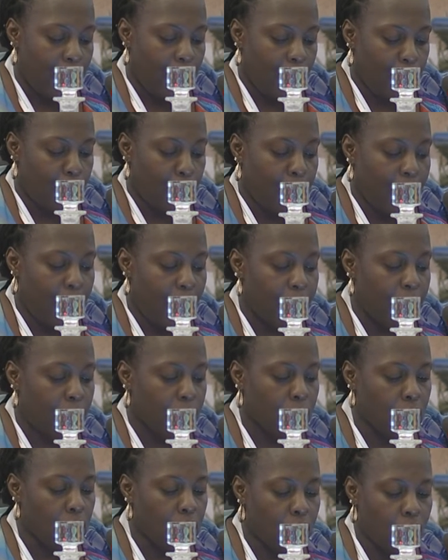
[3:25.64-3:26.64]
We have
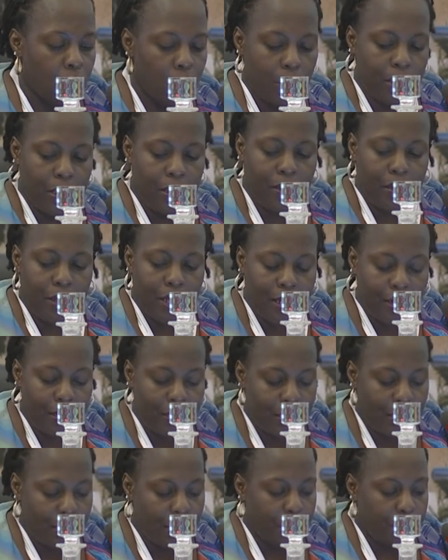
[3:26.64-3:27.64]
also noted
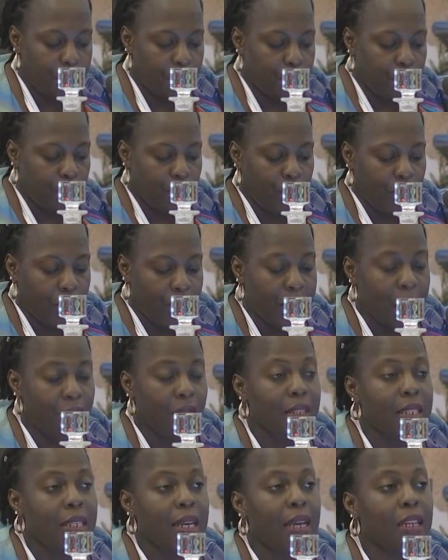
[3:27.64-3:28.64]
that
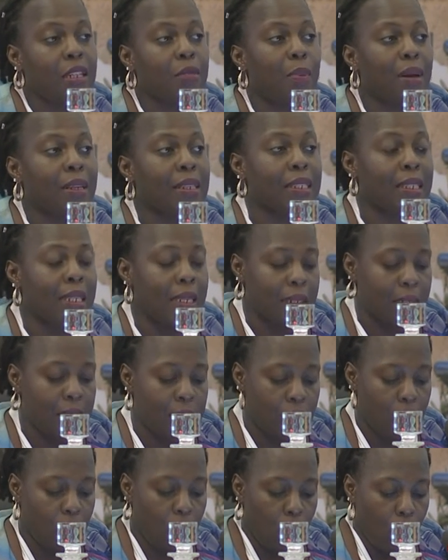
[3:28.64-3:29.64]

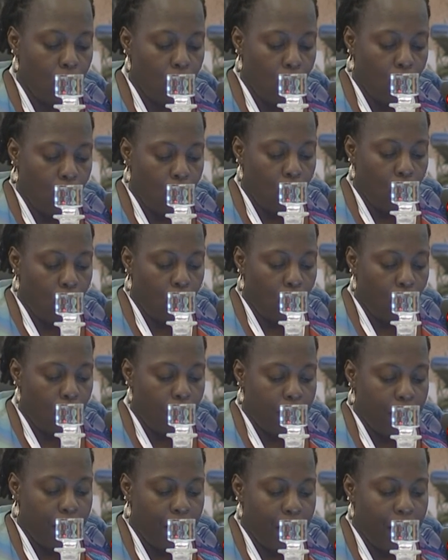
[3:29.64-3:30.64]
78%
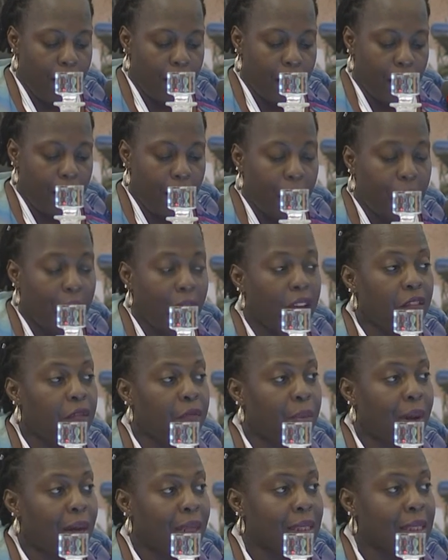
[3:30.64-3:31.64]
of
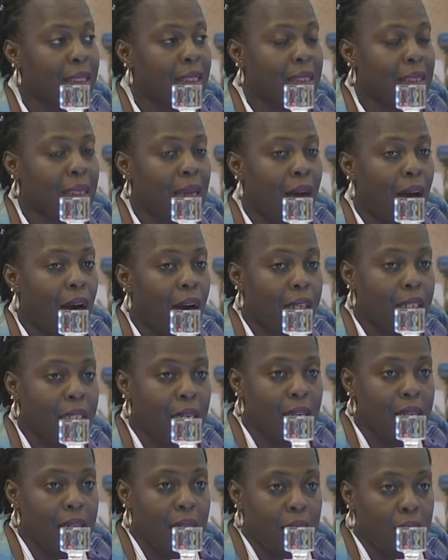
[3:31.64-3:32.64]
live births are
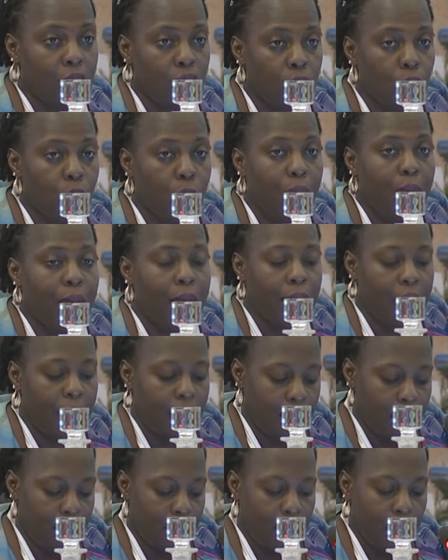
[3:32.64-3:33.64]
attended to by
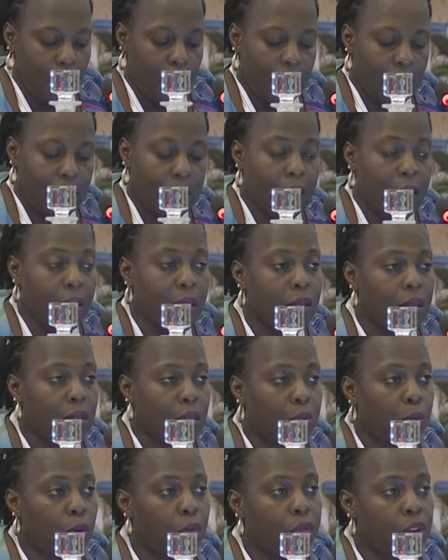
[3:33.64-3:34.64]

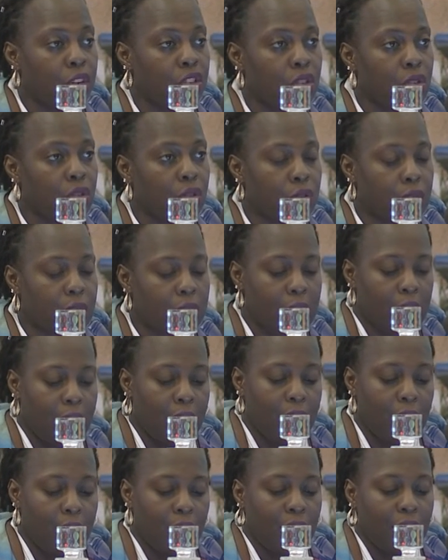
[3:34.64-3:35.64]
skilled professionals.
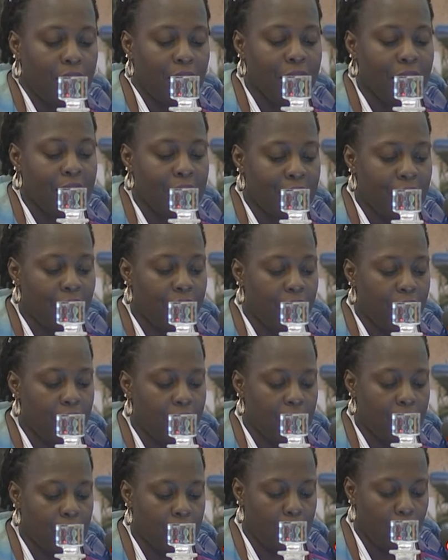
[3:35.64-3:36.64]
This is a
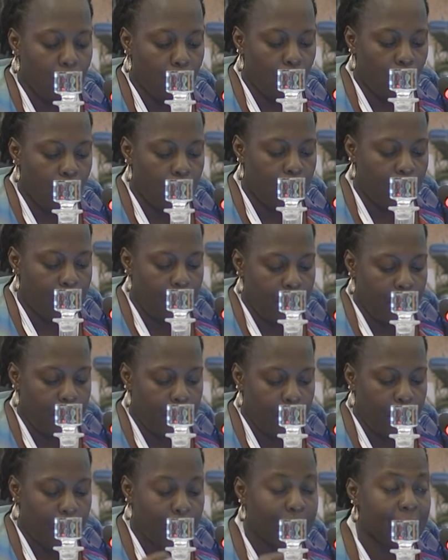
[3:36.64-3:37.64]
very small
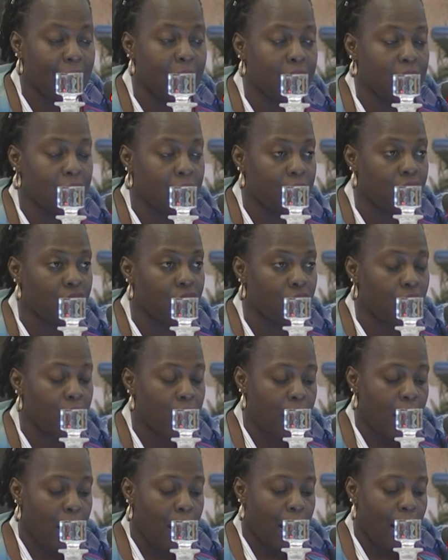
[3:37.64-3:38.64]
percentage,
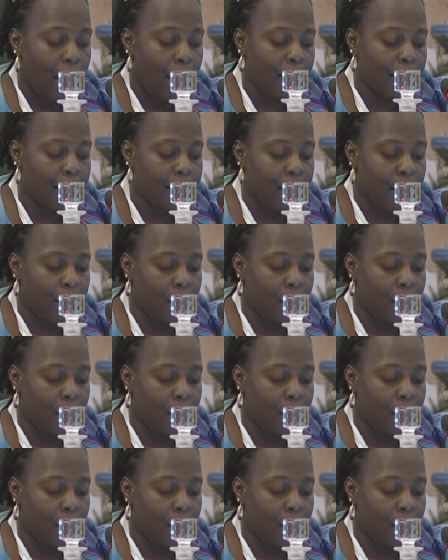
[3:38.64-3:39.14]
and